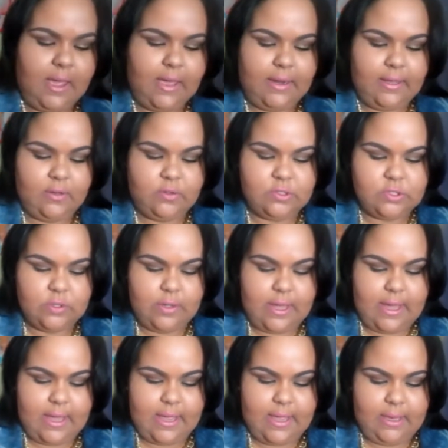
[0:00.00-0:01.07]
And I also
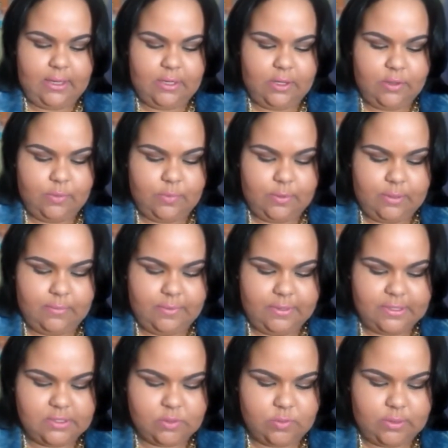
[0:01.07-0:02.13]
got another one, but
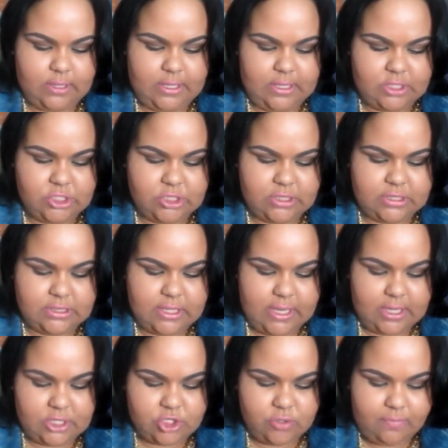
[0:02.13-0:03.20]
this one is just
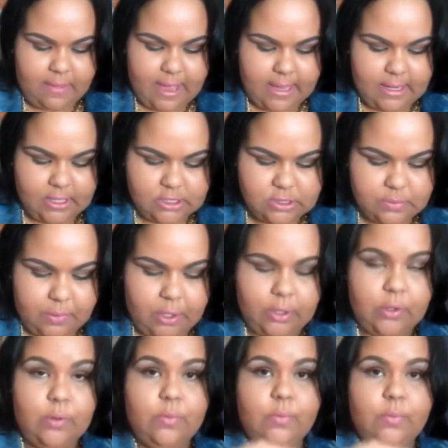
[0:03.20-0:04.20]
a dramatic sparkle